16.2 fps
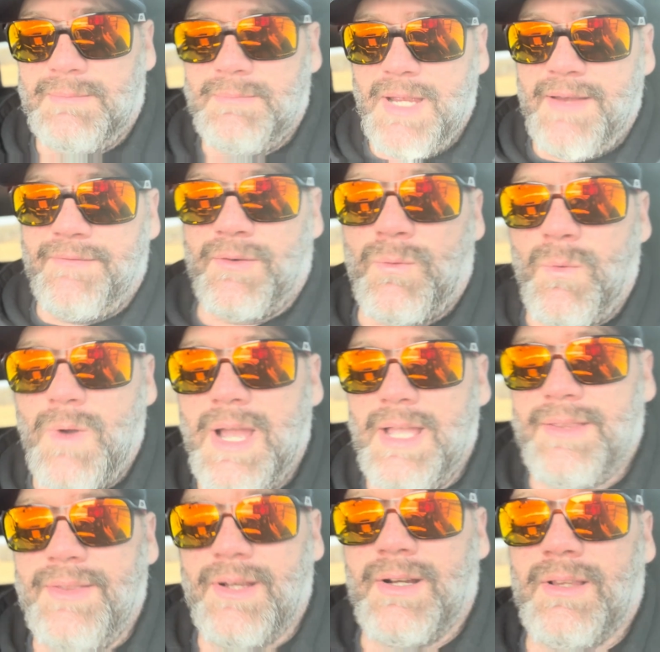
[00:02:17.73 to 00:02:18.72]
made for
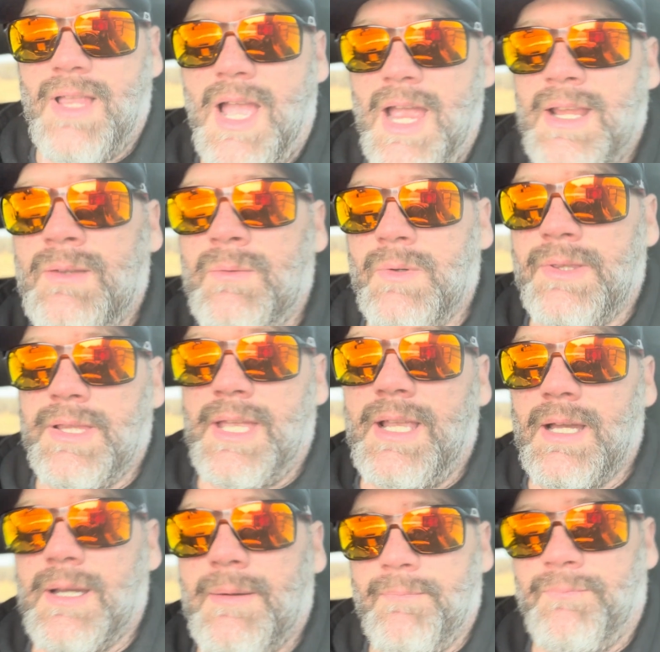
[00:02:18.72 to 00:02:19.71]
wet, they're lined with
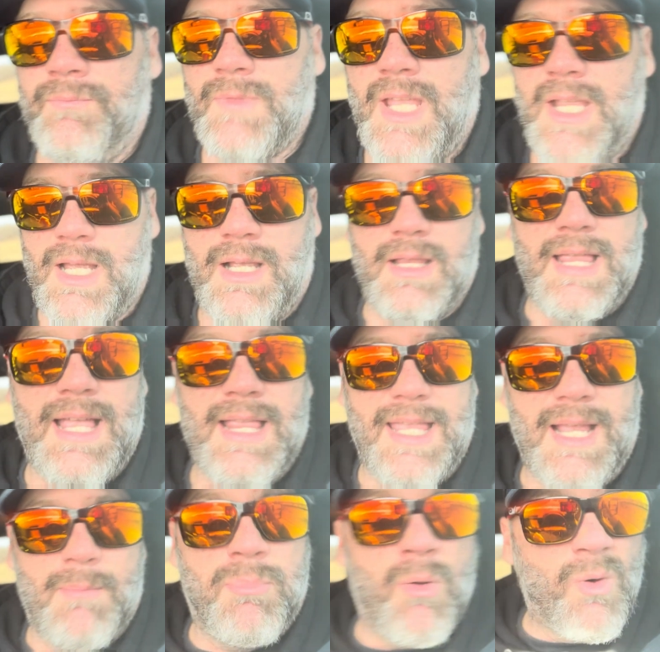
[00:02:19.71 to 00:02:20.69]
like a
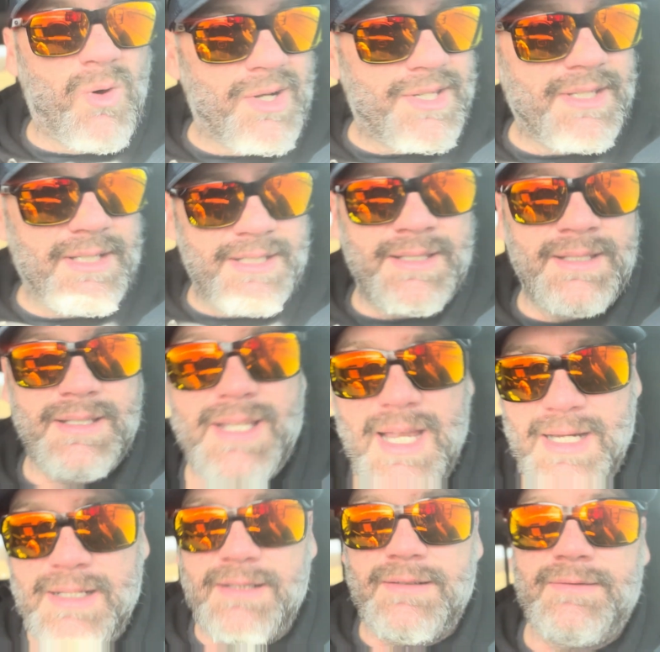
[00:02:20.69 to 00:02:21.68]
porcelain
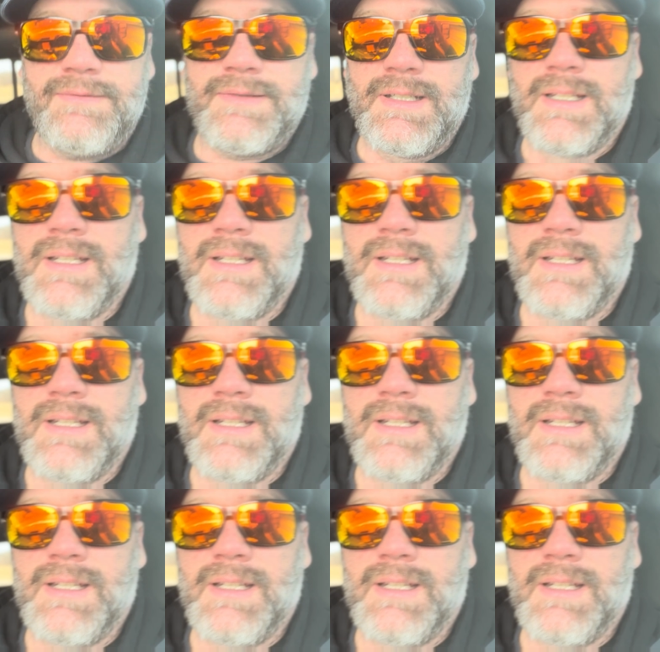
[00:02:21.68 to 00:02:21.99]
kind of.